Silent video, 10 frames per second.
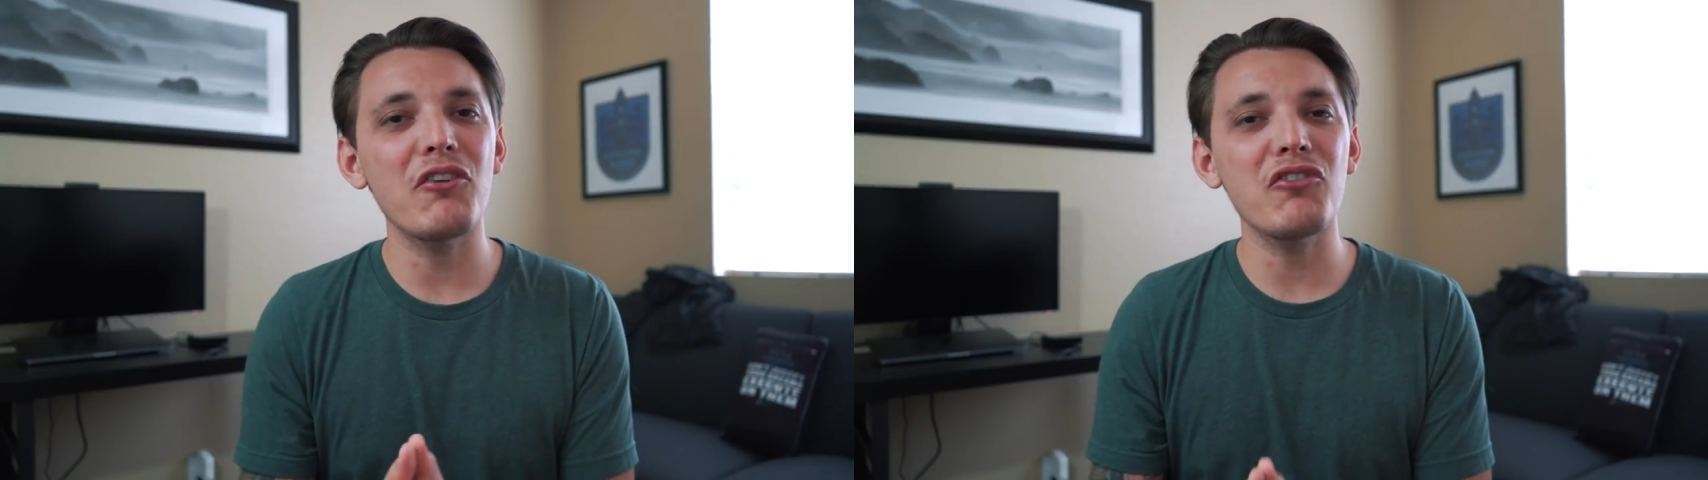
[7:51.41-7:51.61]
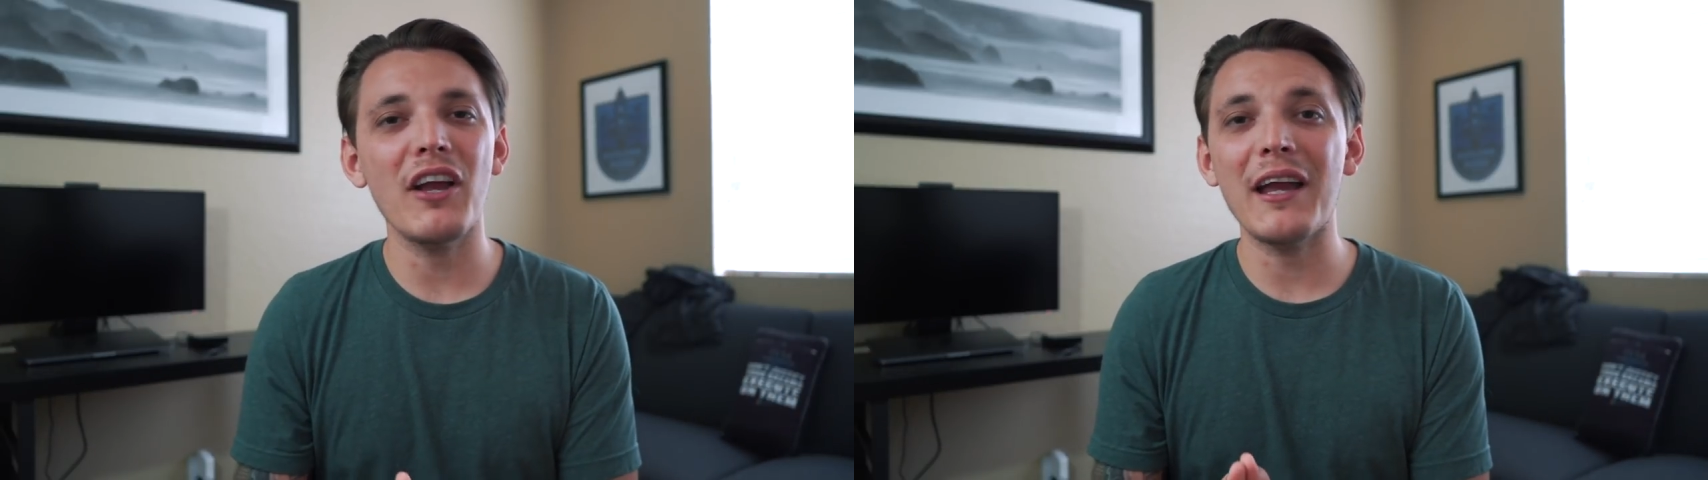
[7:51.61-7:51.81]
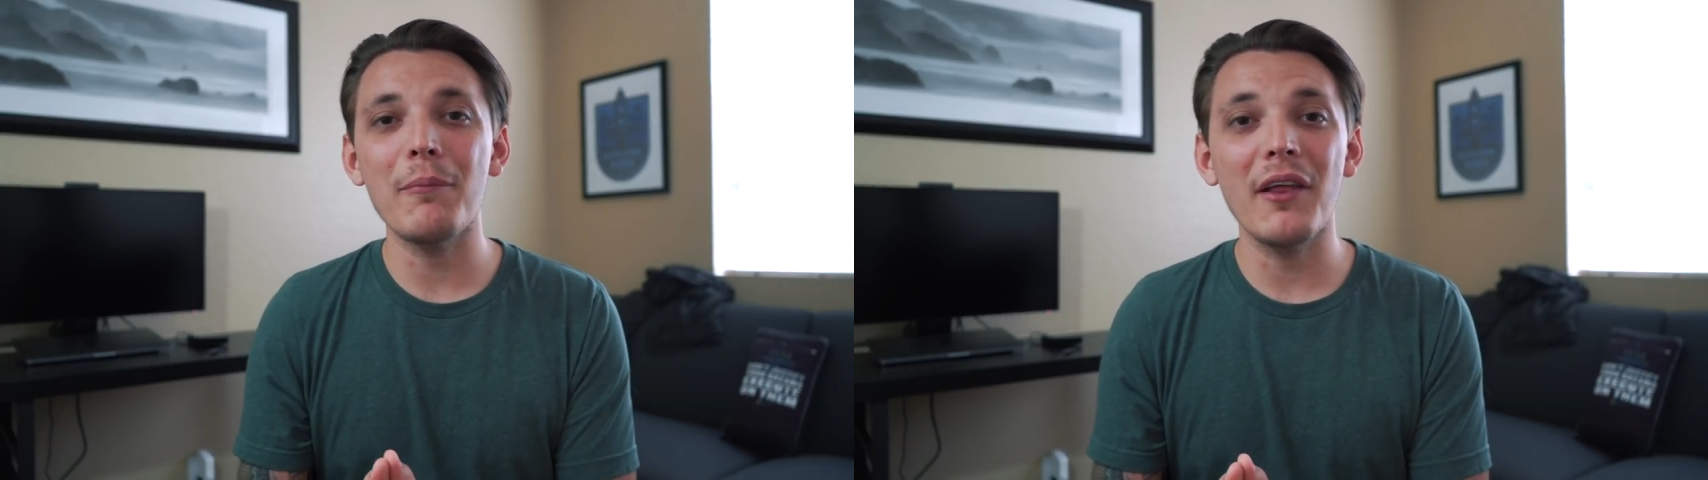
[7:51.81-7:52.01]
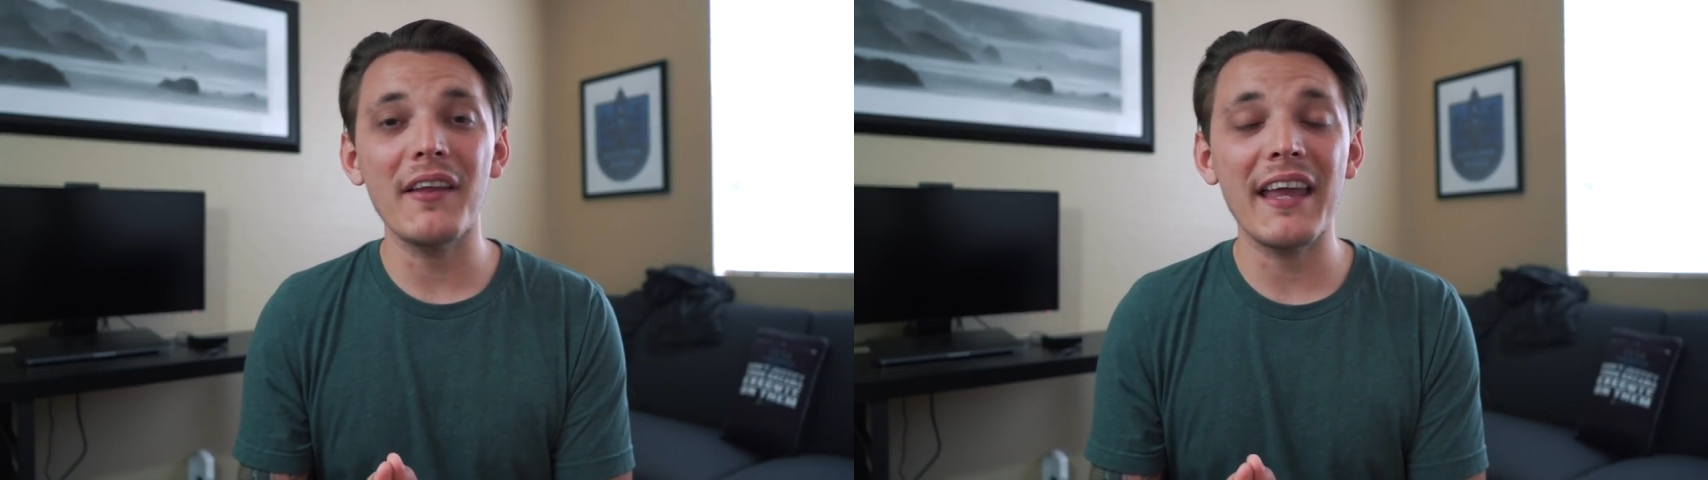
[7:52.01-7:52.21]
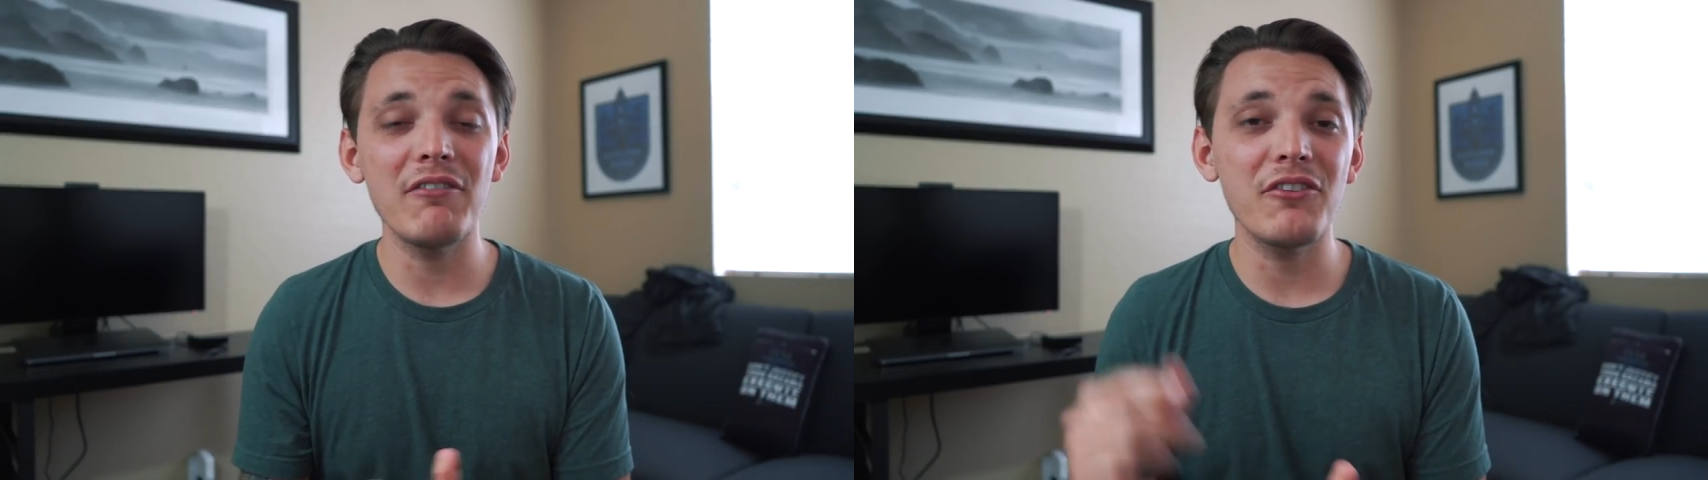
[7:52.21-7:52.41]
to check out
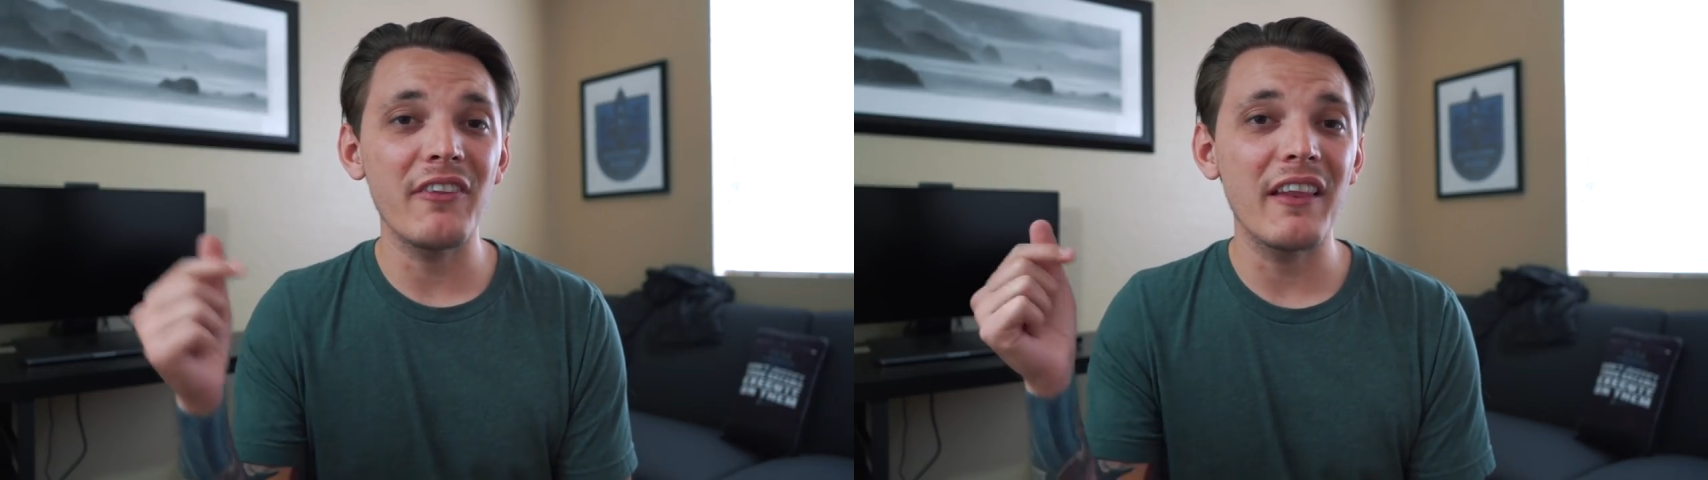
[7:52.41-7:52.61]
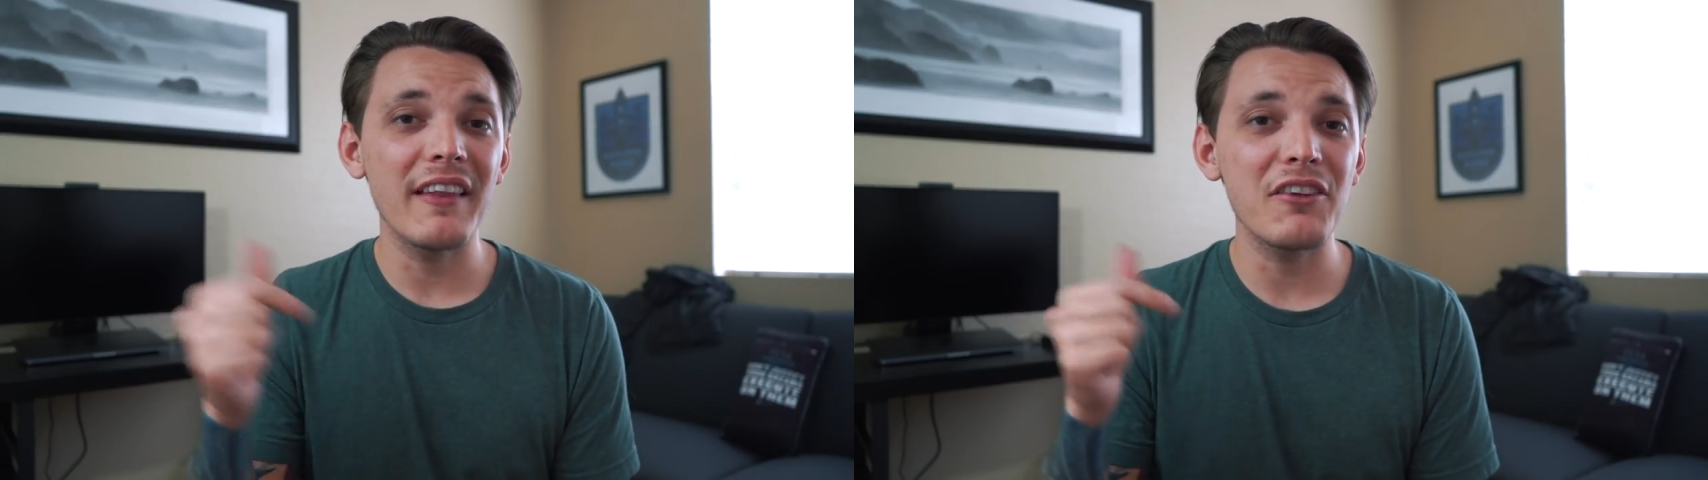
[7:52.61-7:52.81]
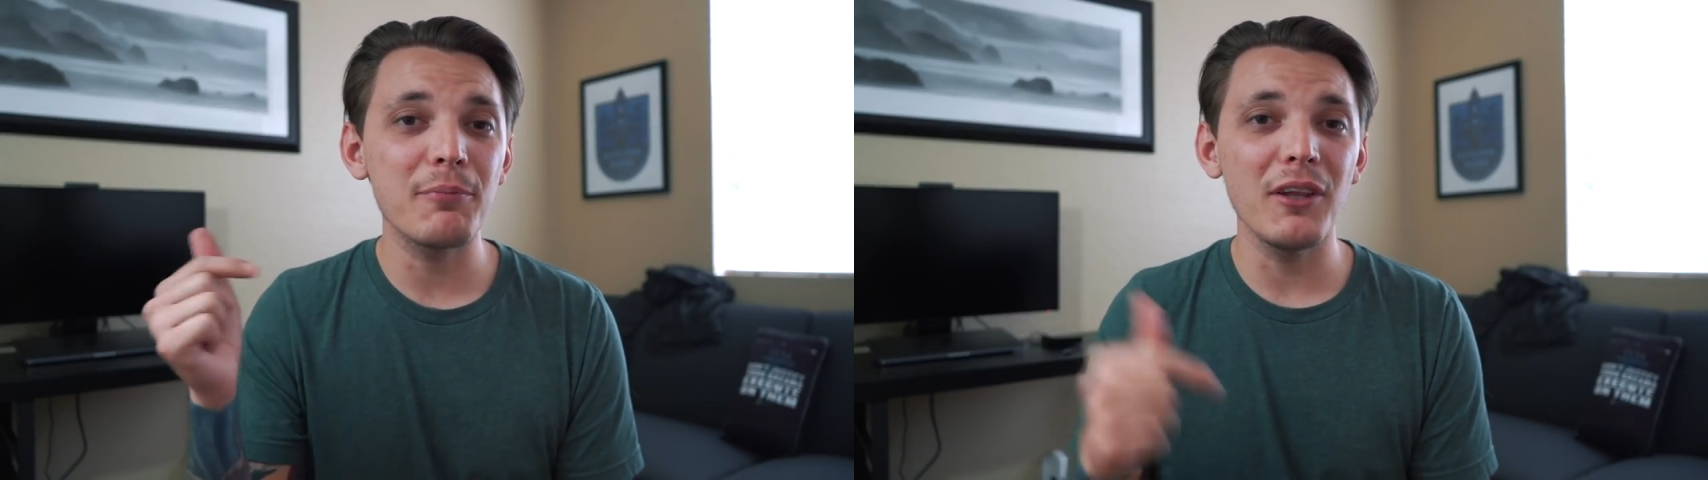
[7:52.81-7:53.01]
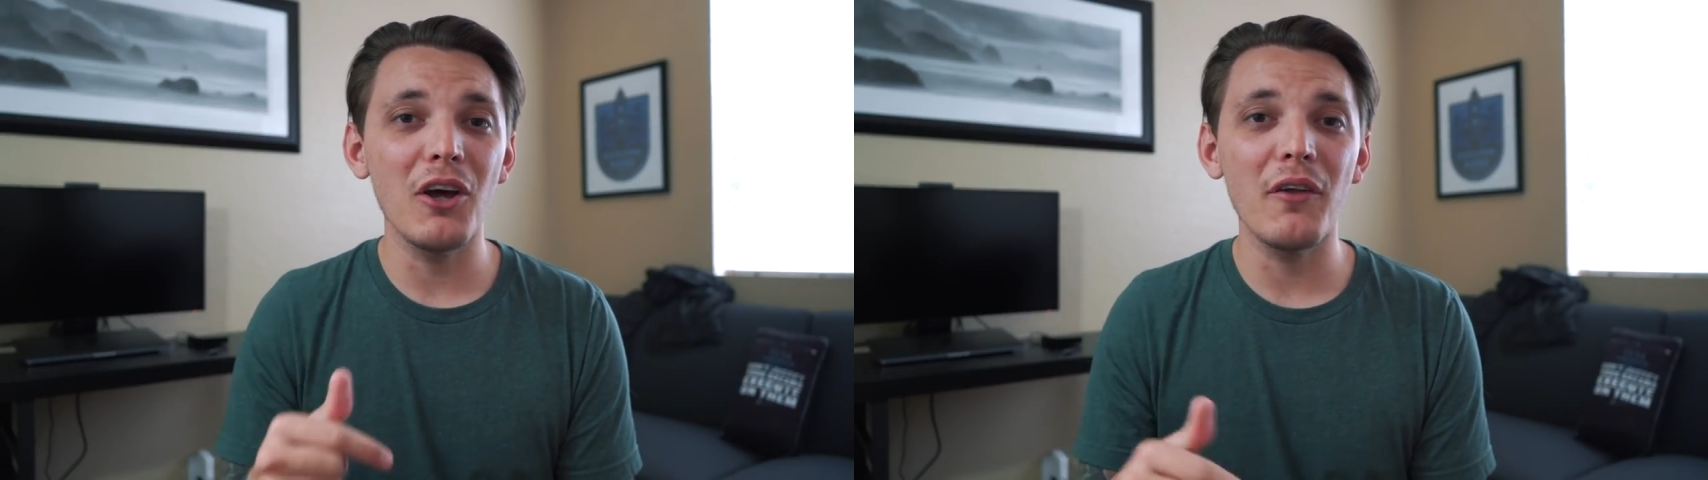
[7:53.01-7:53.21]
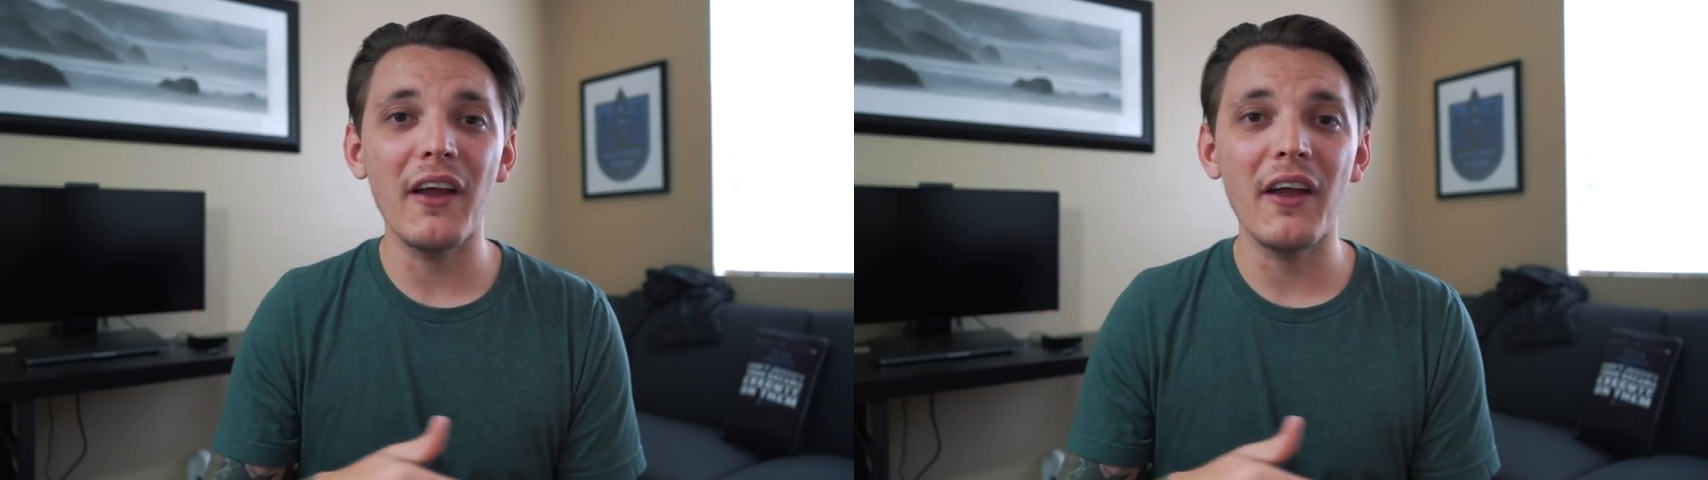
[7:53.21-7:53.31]
Bella Canvas in the links below.